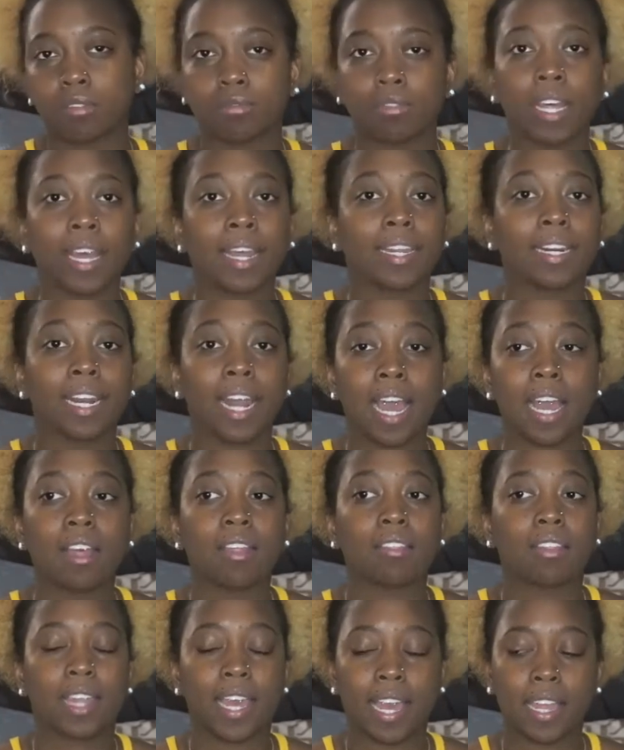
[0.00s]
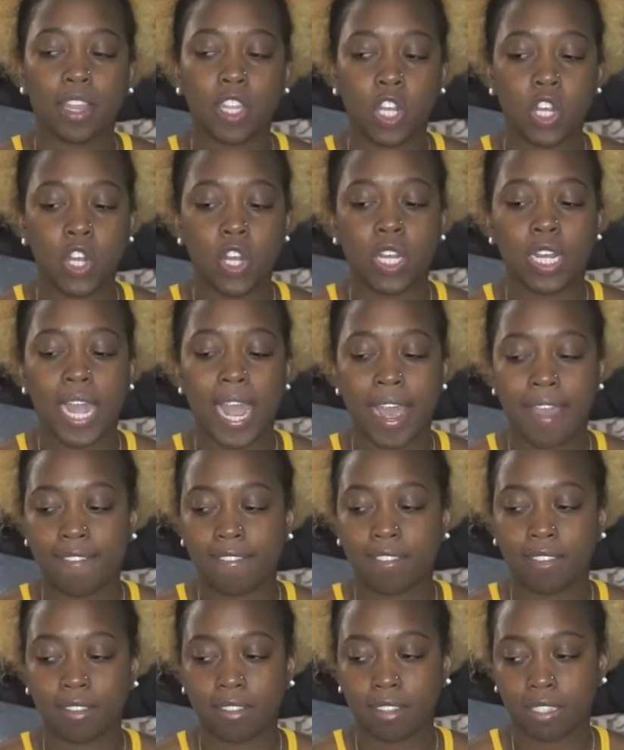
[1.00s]
like not that long
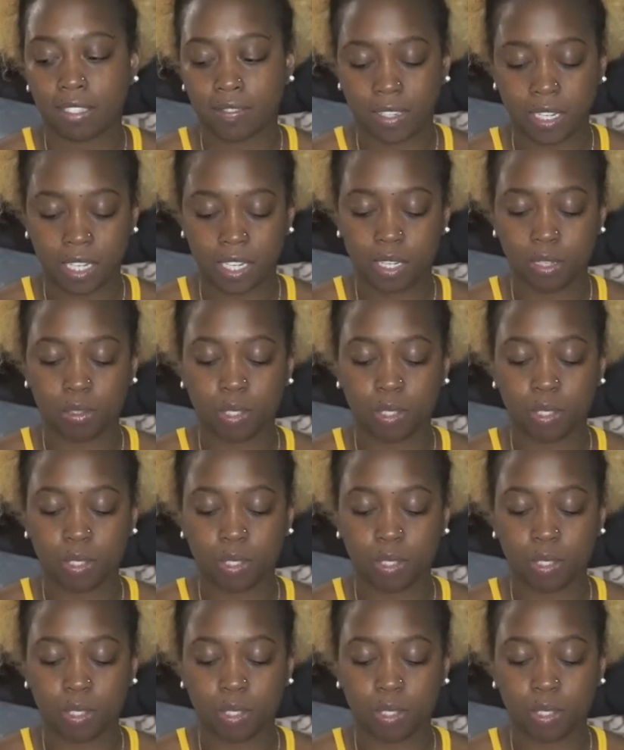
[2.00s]
after this video.